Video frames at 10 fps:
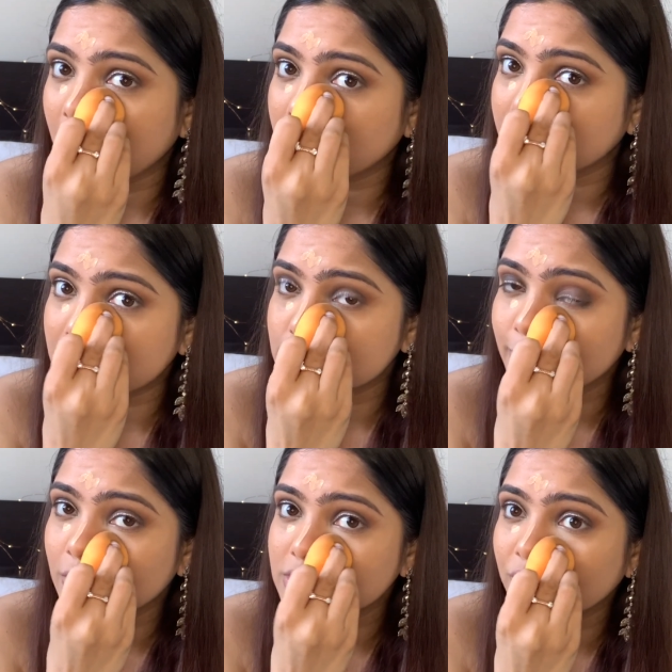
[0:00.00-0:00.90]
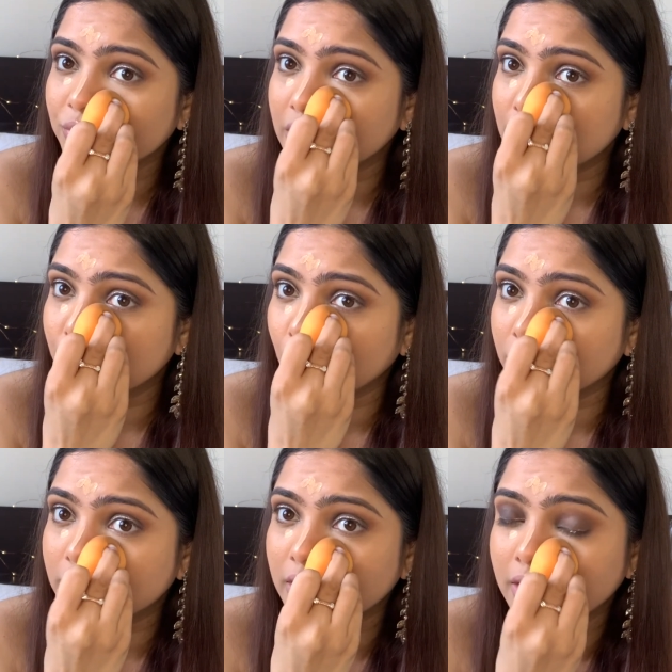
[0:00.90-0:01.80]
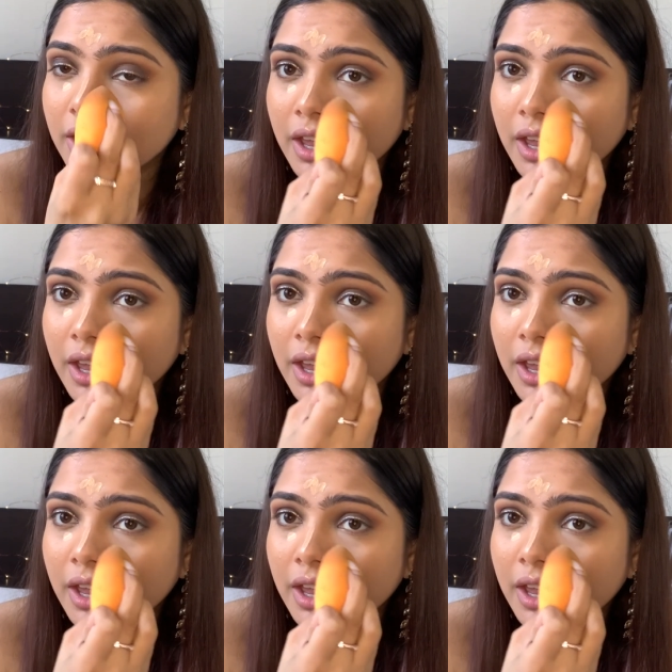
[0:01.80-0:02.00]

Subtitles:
and that's because I really want the